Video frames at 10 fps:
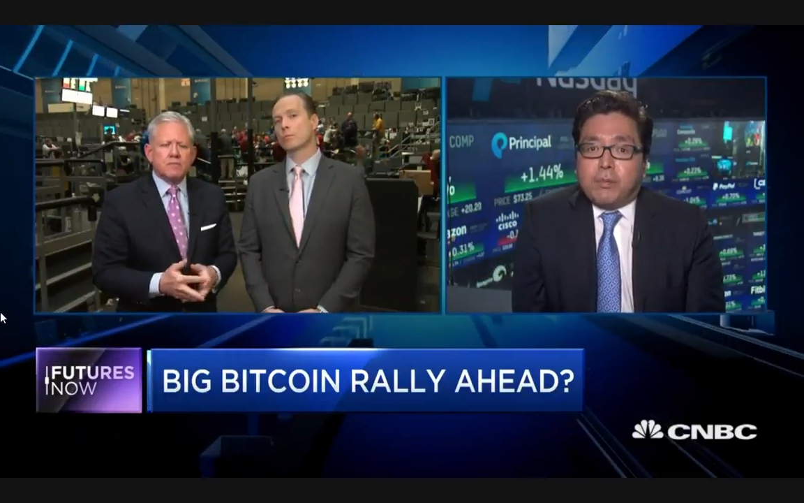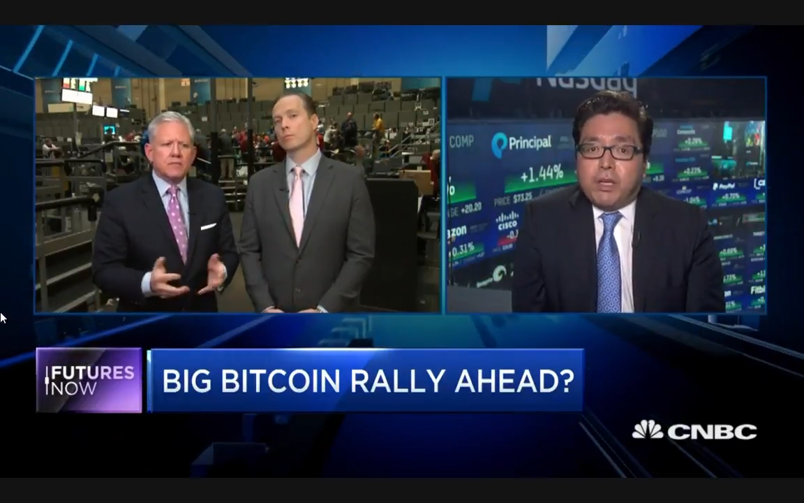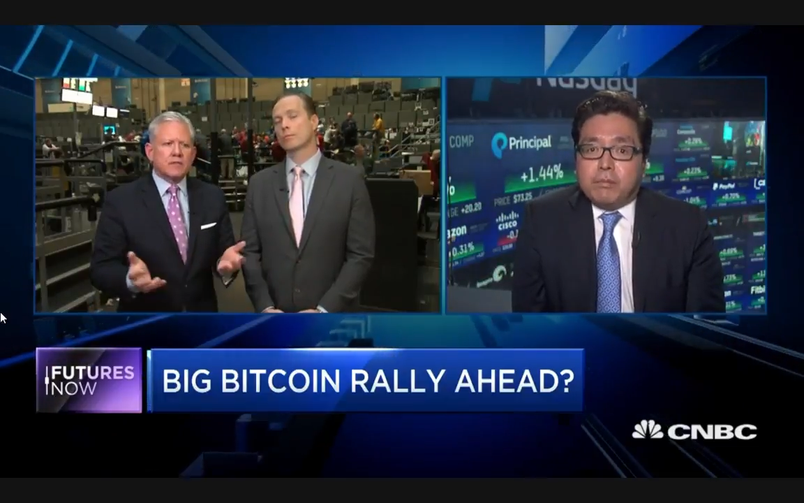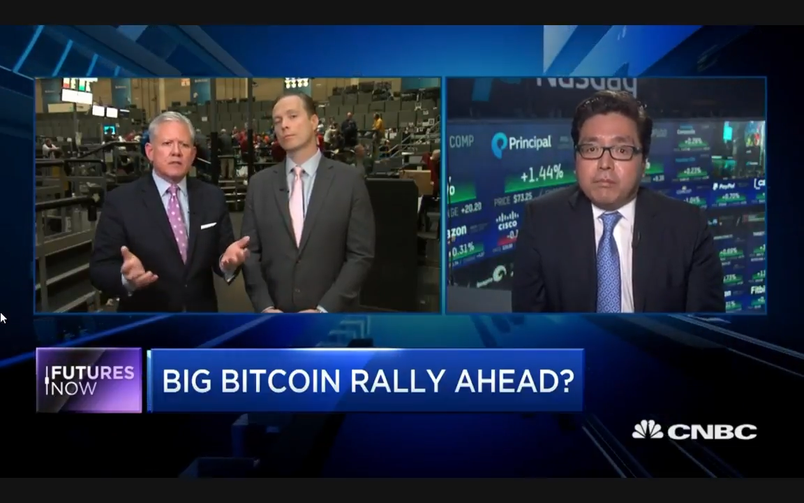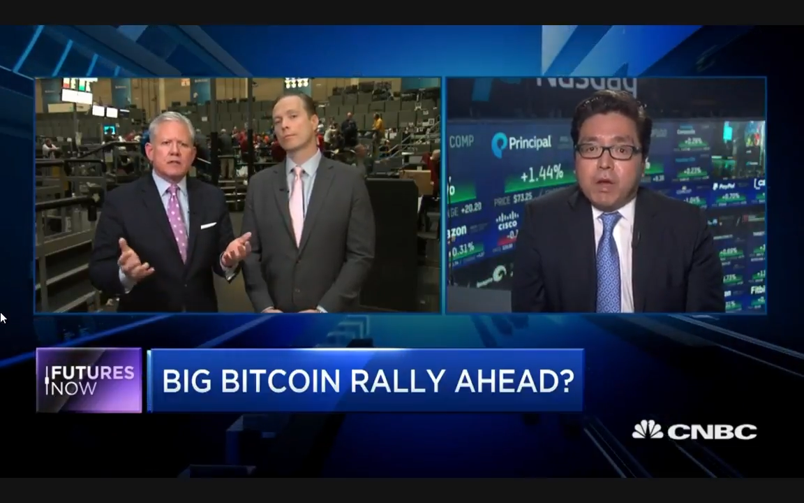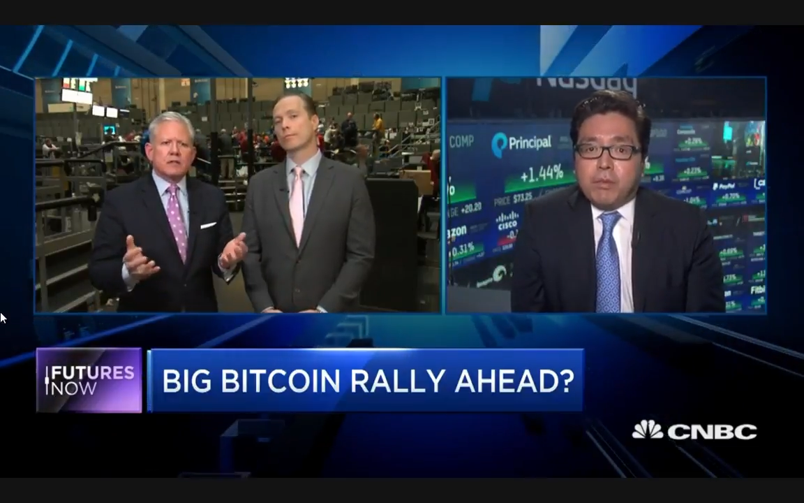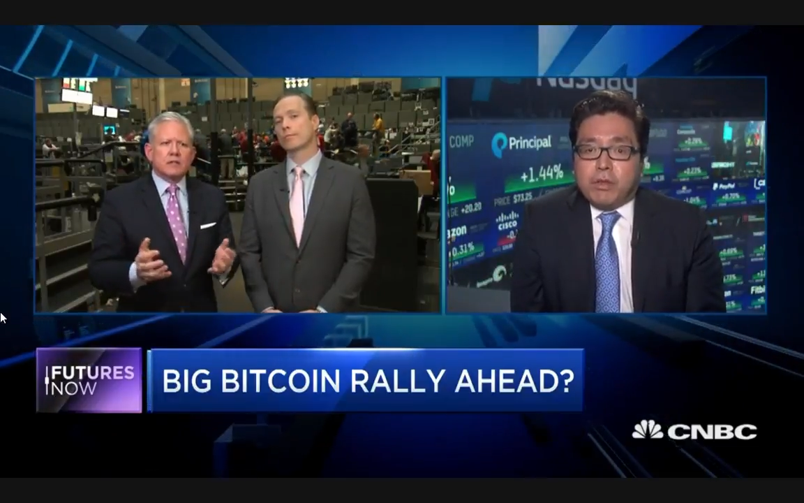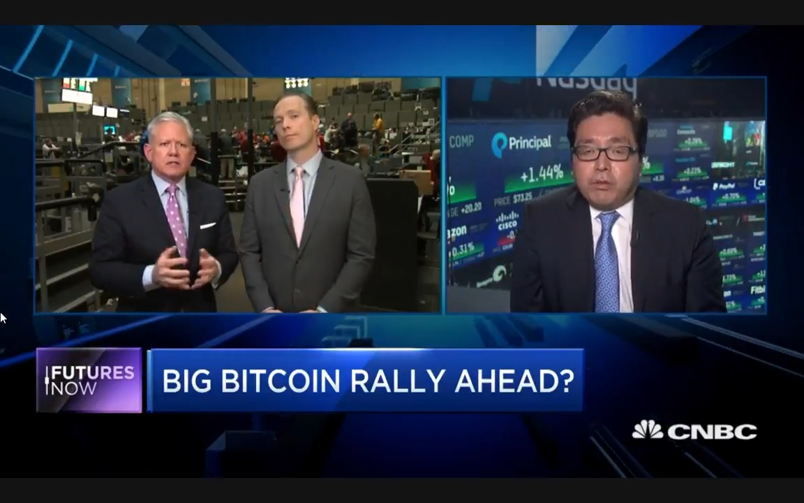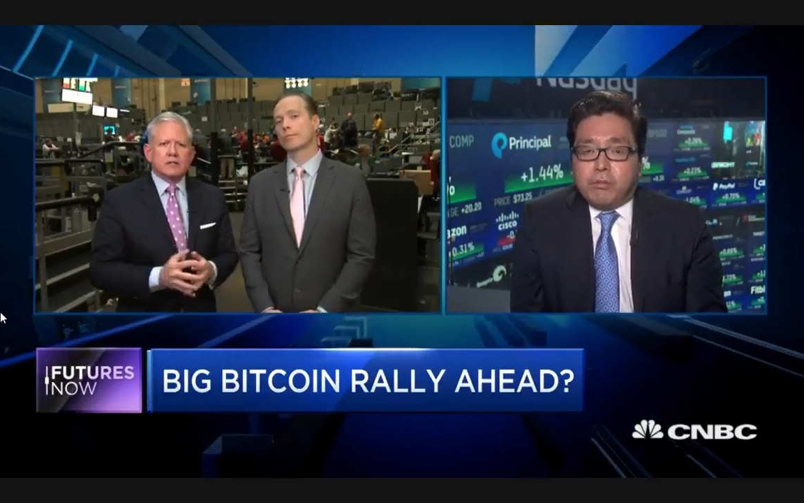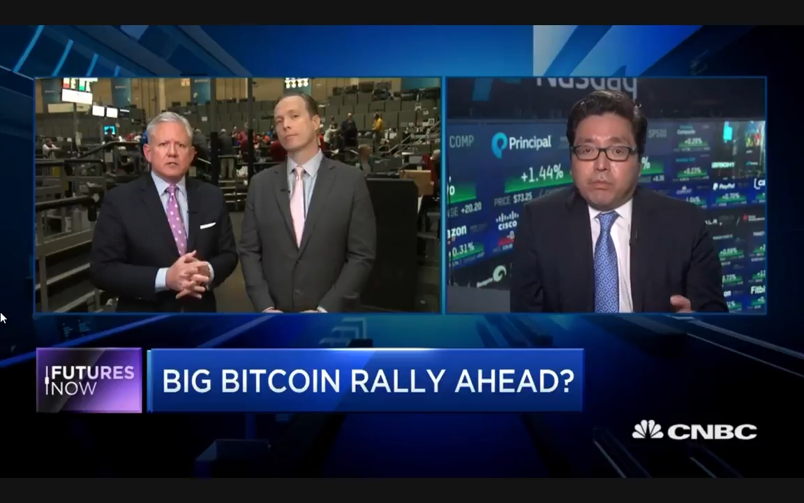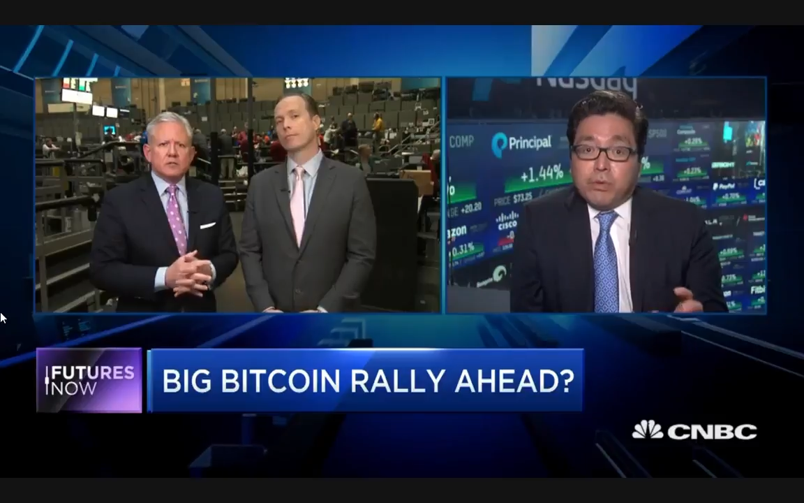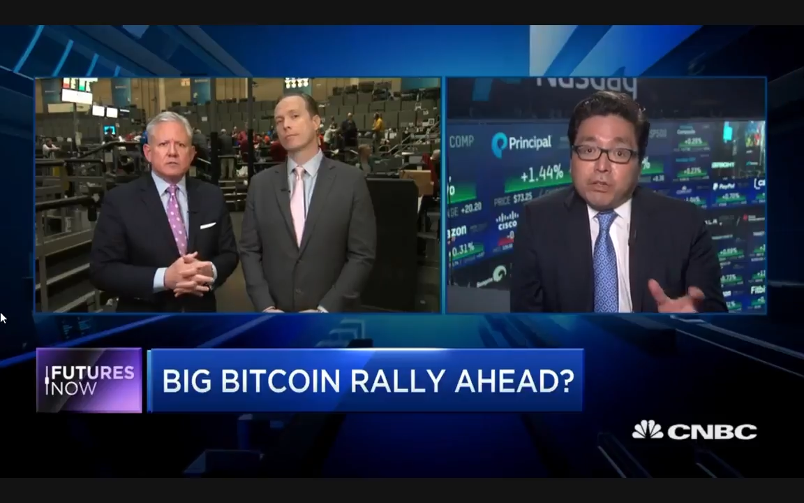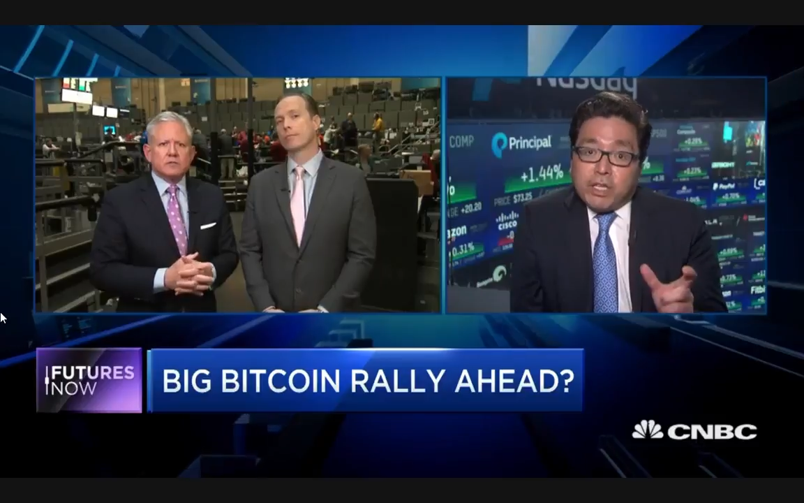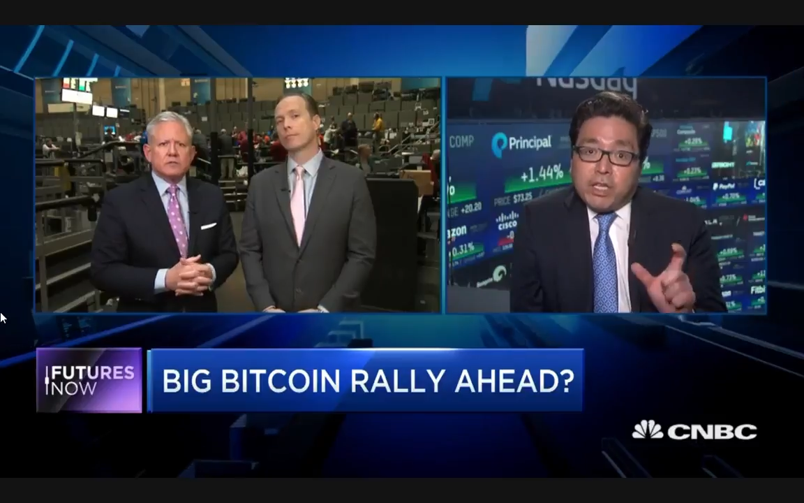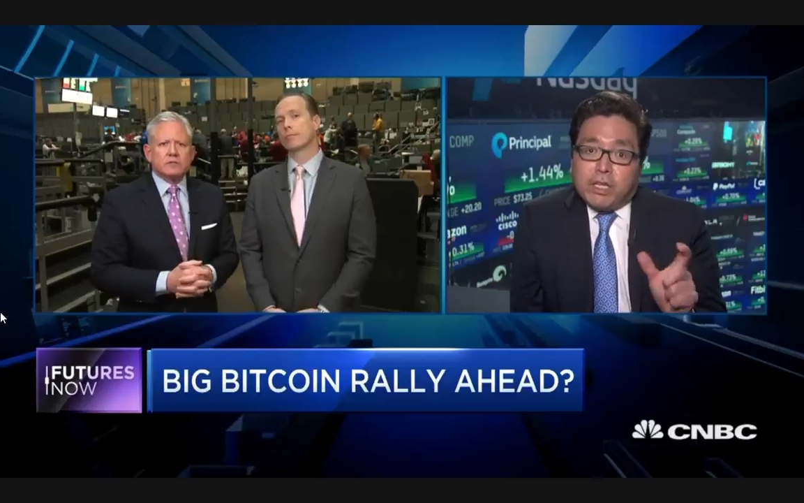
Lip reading: I mean, remember, the real key